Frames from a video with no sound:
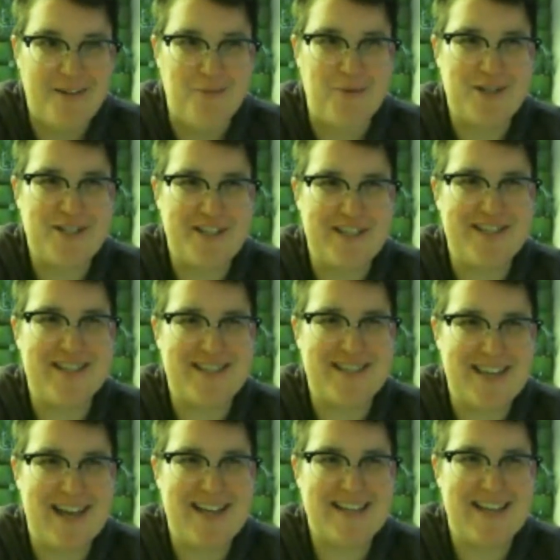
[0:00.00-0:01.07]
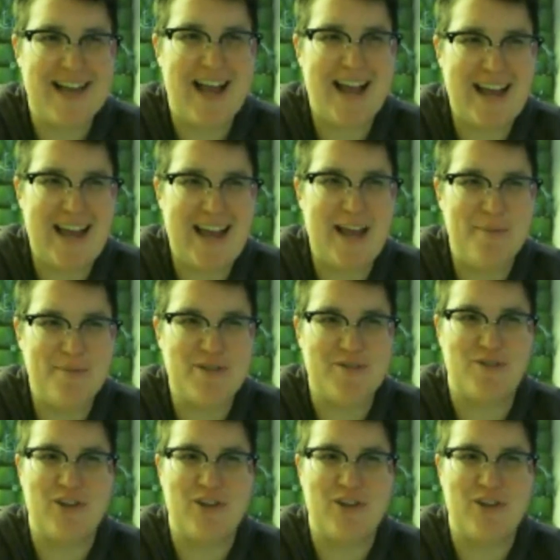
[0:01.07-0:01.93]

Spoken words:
When Jesus says, I came to